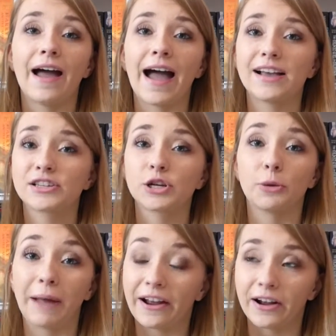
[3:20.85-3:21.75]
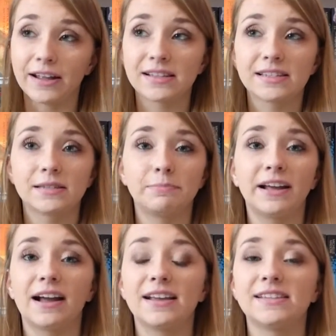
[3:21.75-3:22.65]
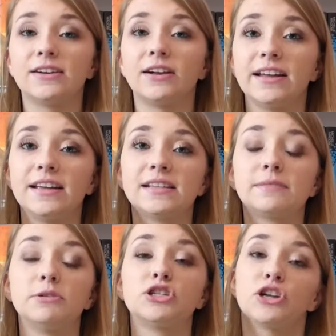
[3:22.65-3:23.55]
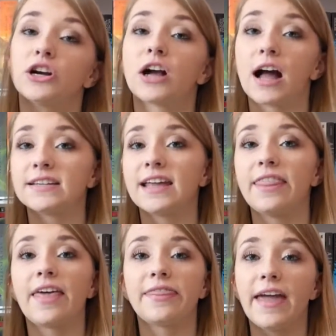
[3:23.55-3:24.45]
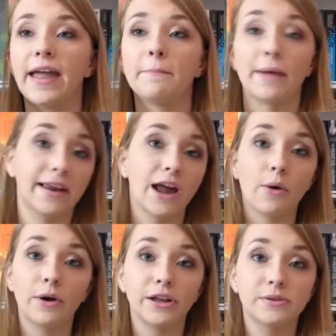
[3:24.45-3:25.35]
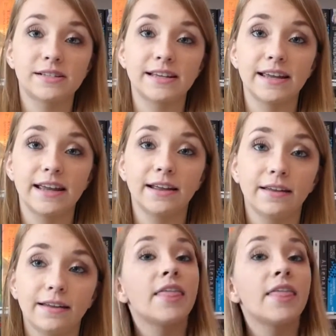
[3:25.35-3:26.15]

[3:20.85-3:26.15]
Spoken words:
ask your parents because there is mature content that they might not want you seeing.